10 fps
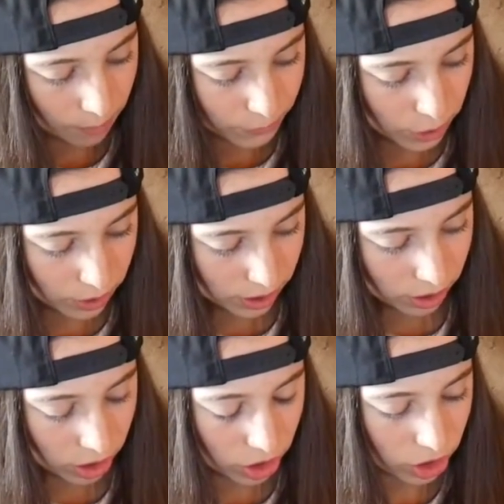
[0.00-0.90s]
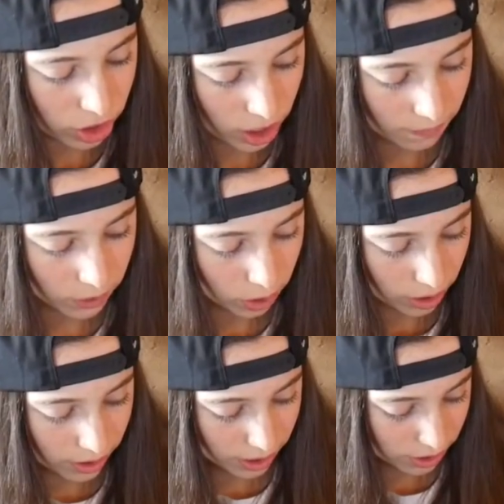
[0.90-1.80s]
You can
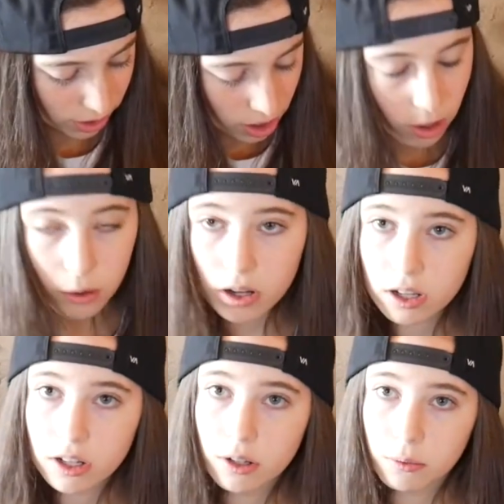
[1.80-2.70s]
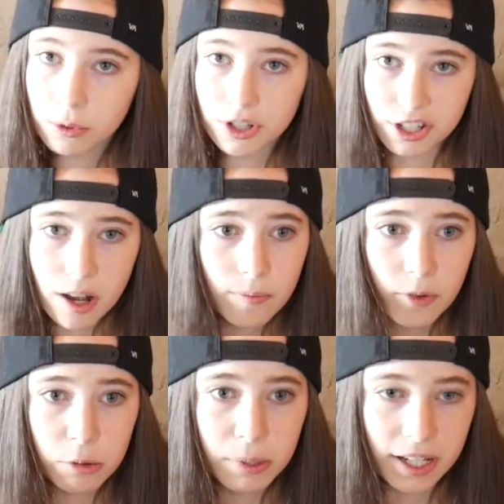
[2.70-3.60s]
shovel their snow, which is
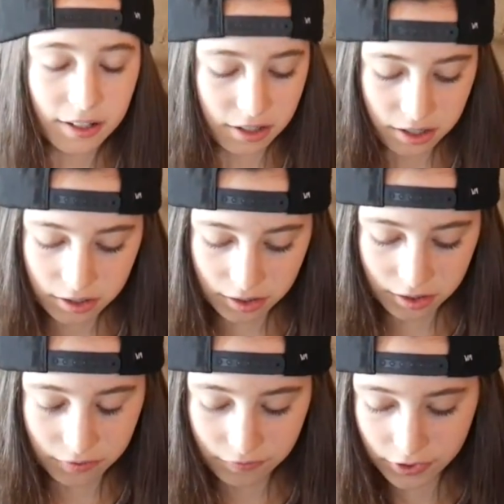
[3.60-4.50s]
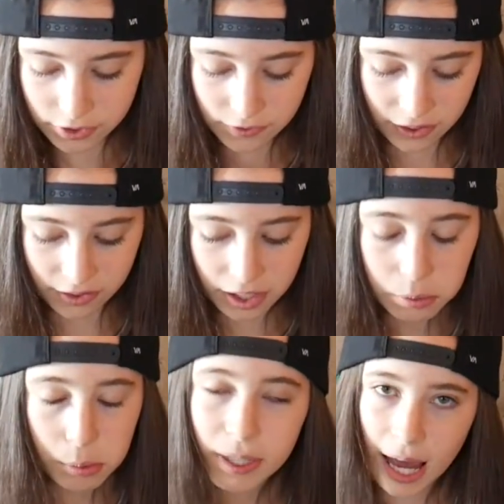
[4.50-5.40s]
helpful because first of all they
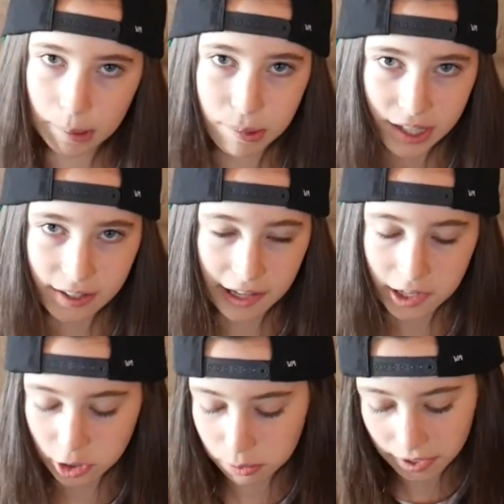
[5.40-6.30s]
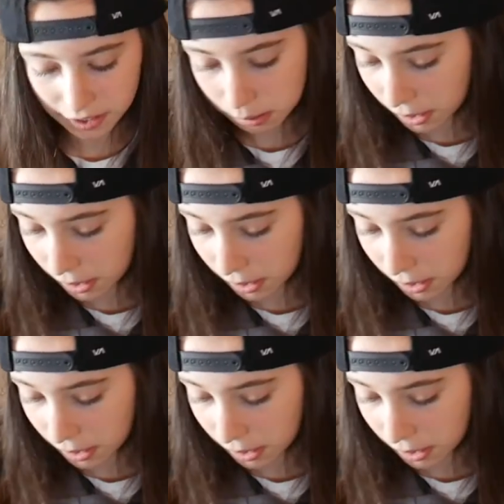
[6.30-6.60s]
will be happy, and then you will get the